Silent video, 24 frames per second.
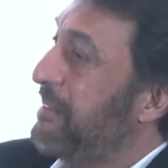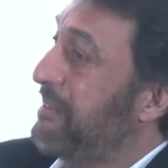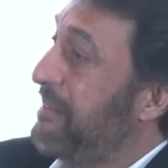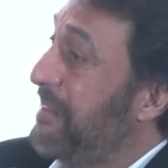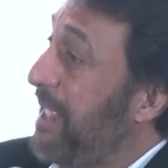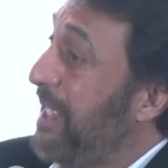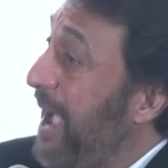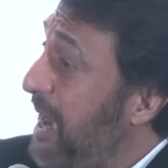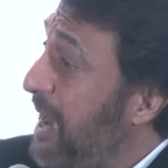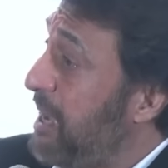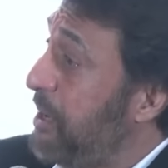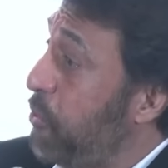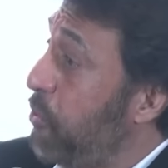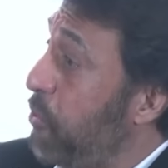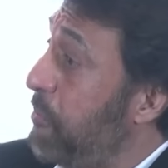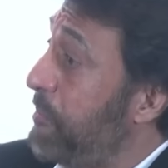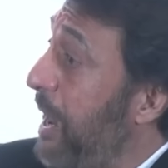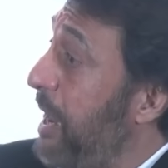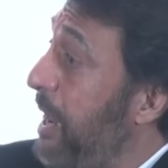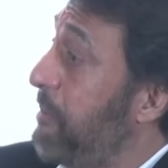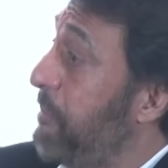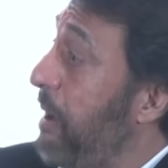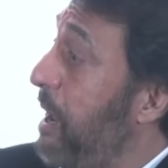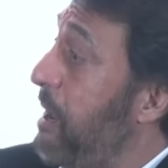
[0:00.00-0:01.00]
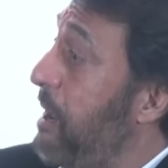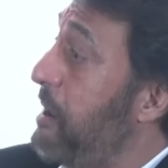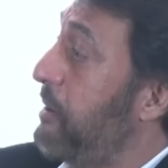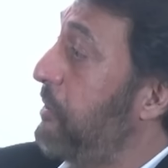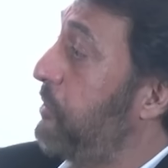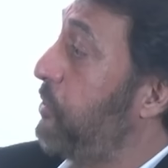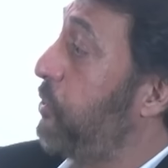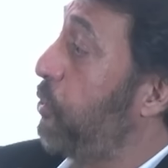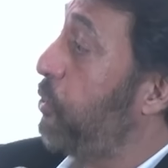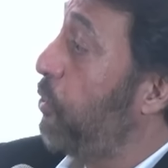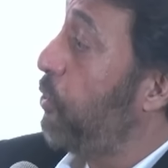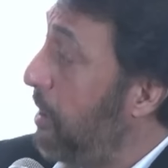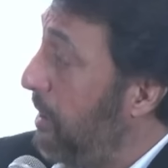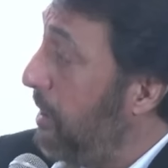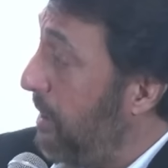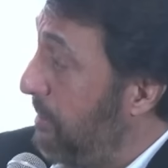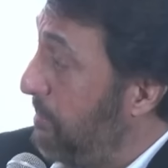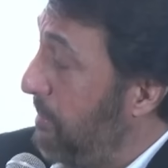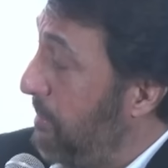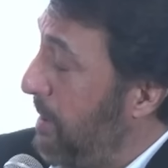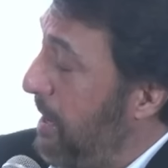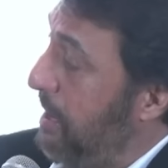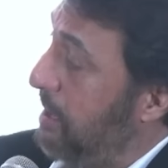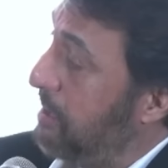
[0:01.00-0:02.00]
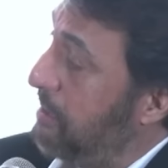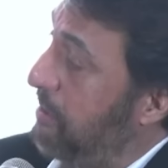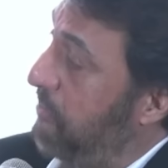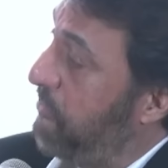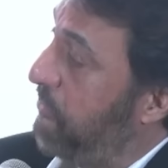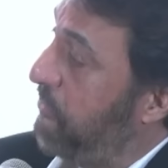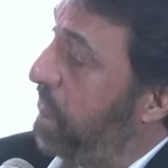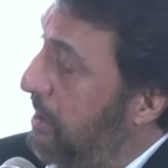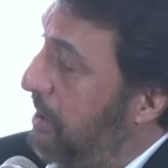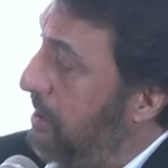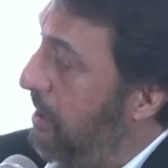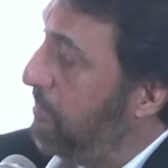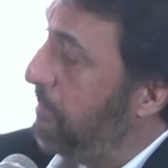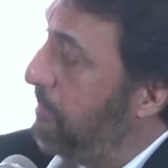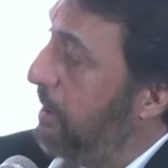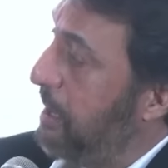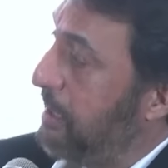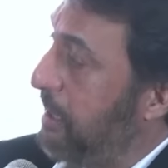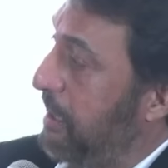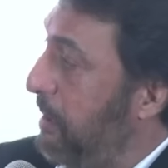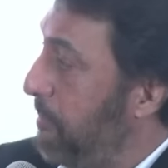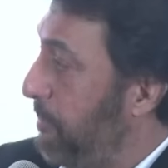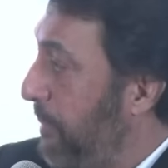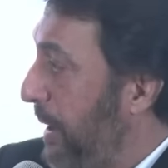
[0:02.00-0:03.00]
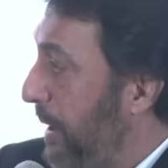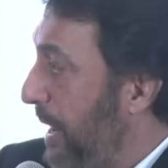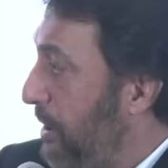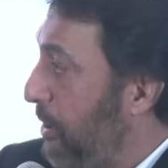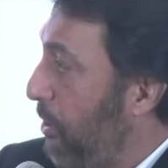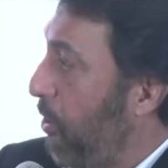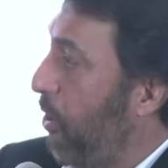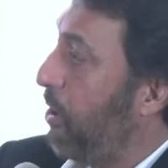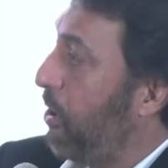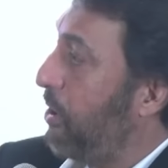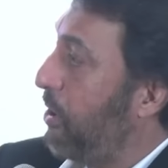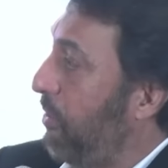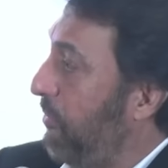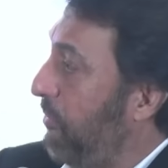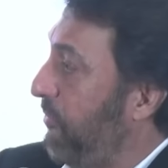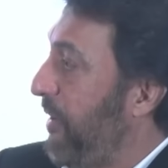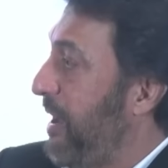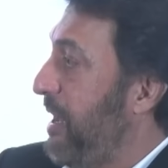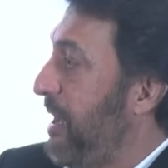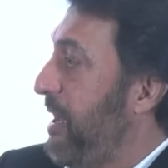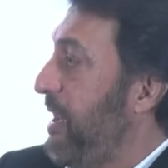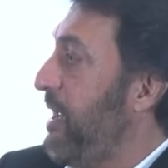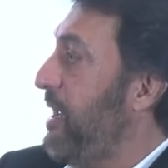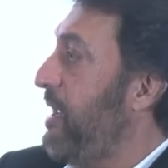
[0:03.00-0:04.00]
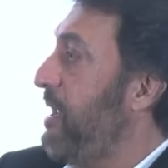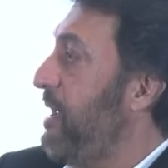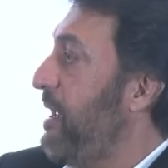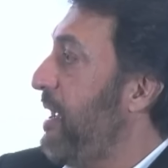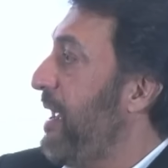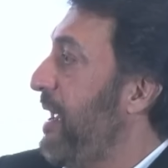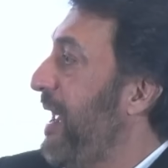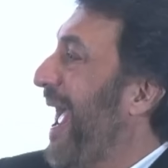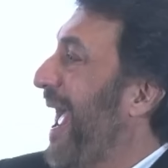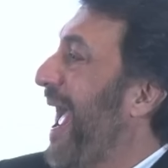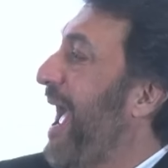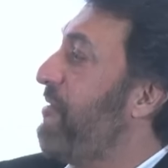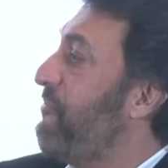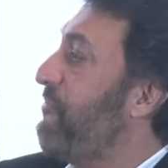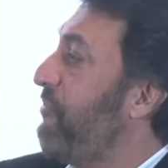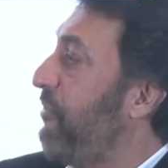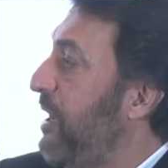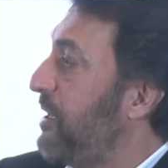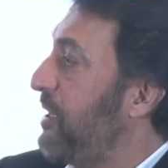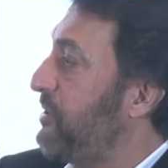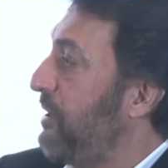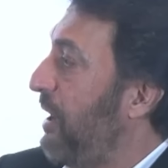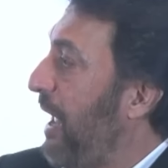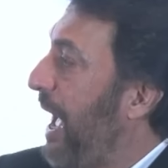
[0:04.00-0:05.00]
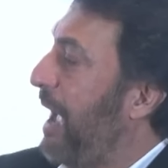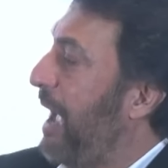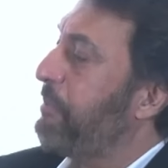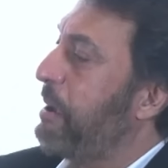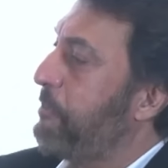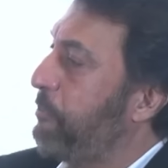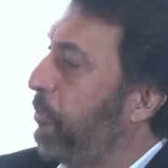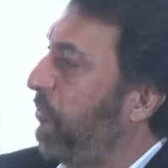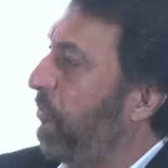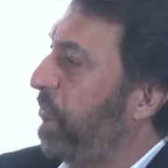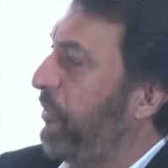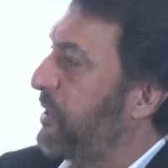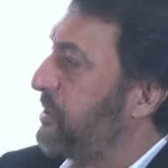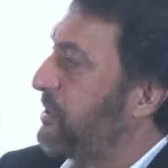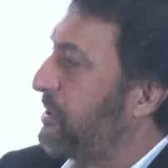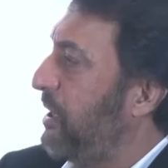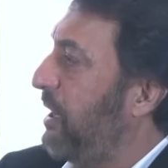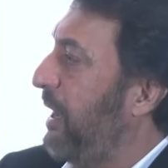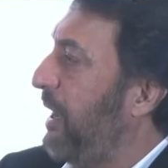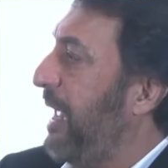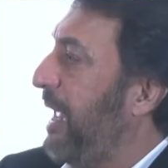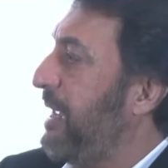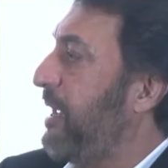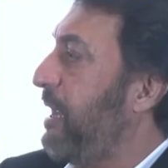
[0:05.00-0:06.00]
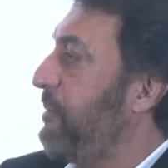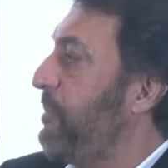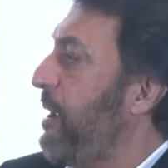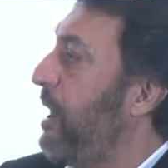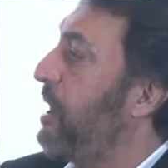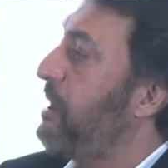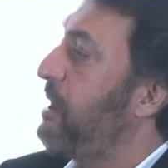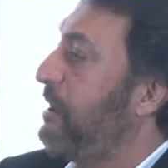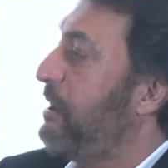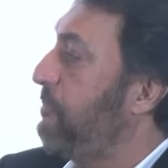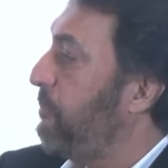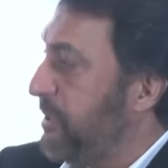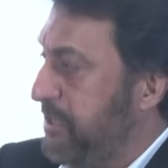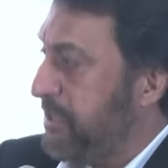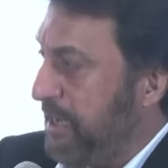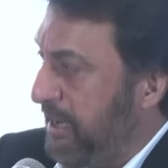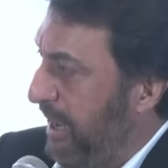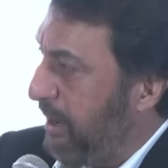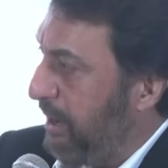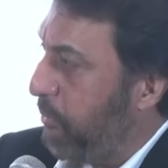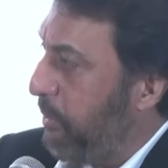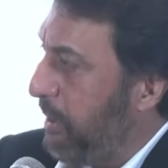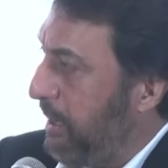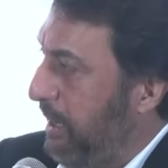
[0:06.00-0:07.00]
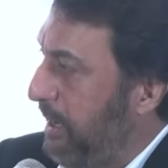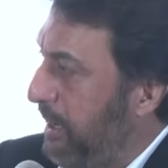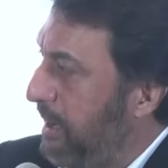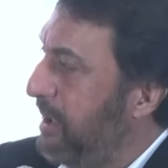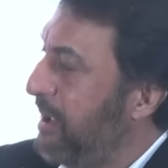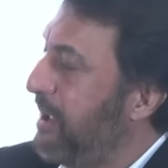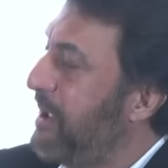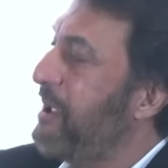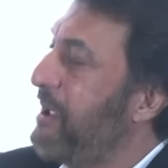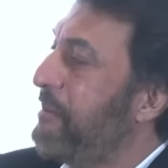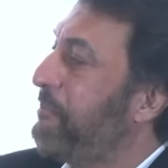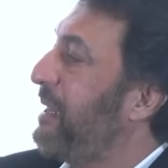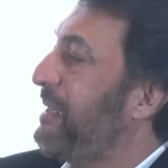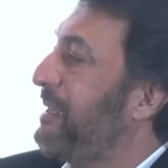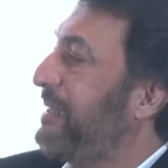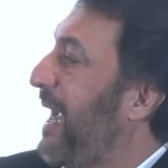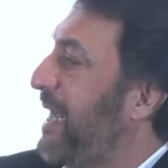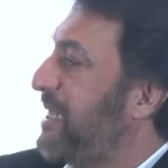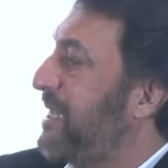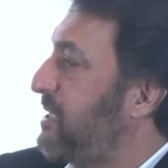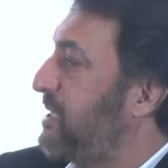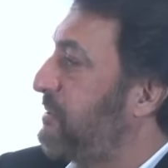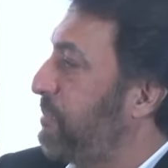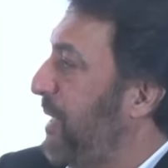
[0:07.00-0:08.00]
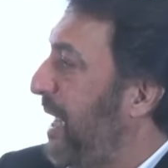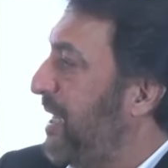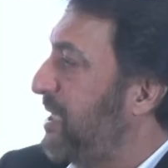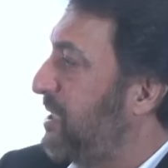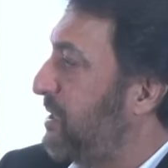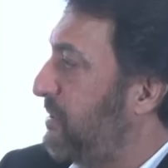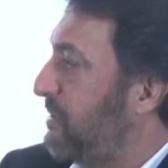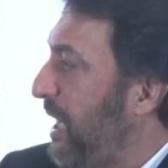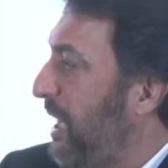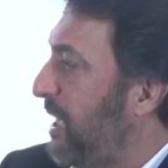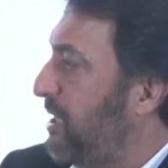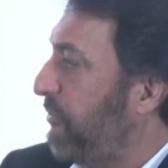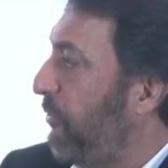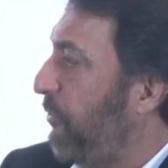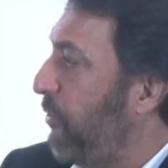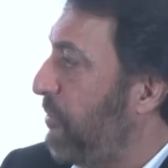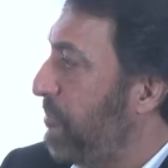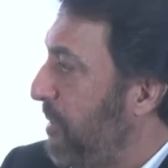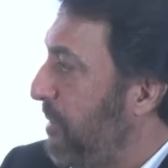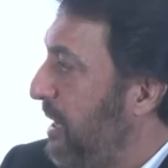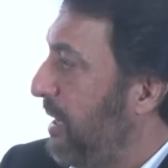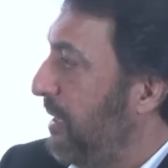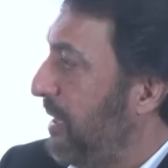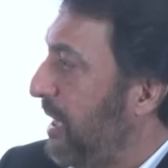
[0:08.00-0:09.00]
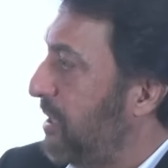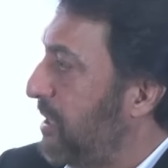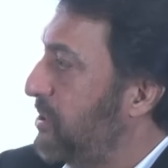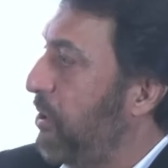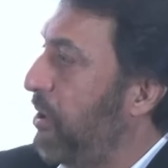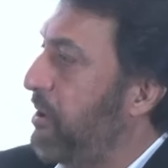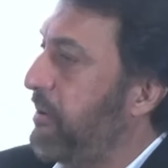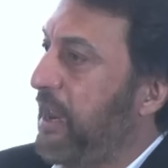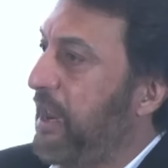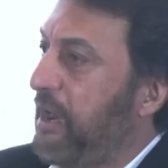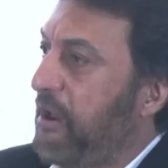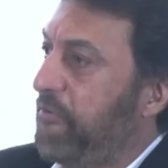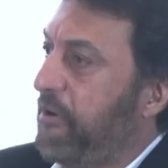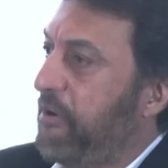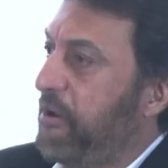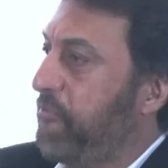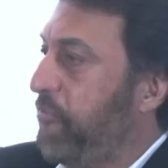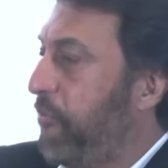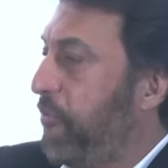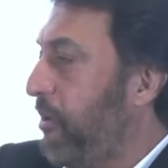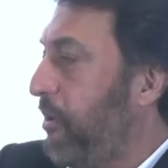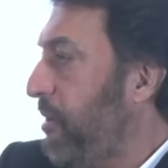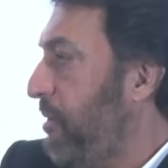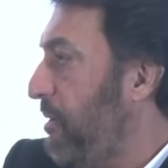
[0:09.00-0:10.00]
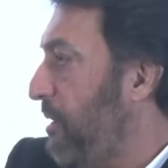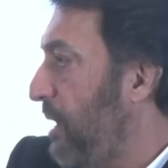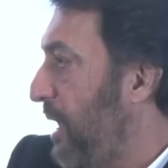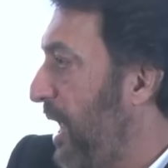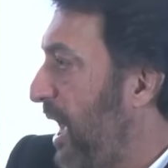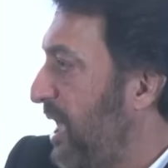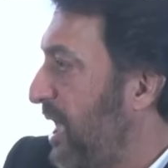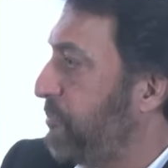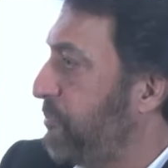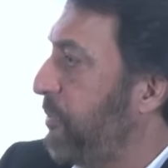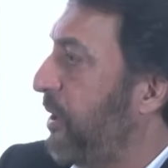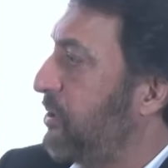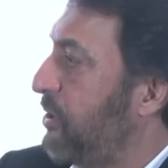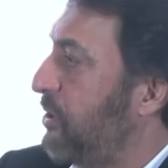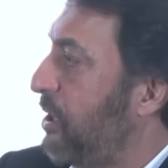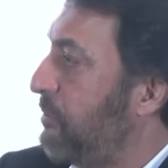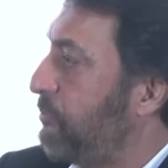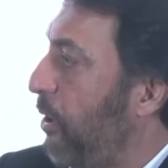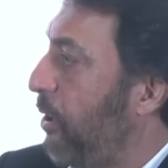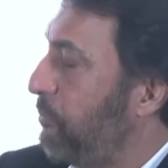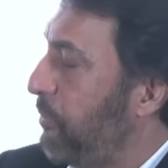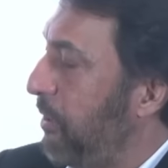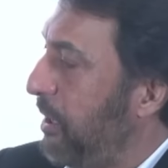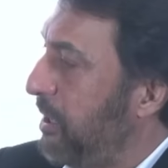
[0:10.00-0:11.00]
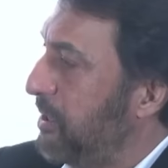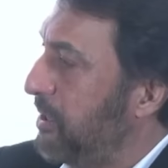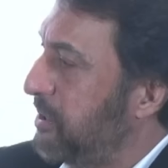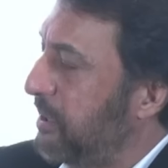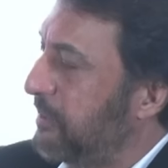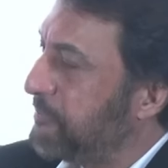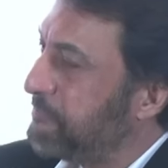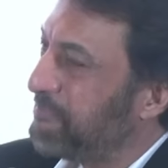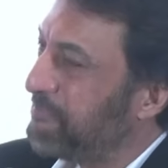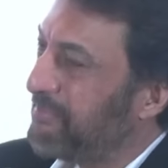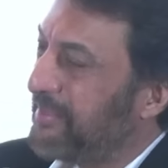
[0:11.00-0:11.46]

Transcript: That, to my mind, should remain the fundamental bedrock of any average. I'm a professional; I can be 100% equity, mm-hmm. but that's that's that's for me. That's not relevant for large parts of the population.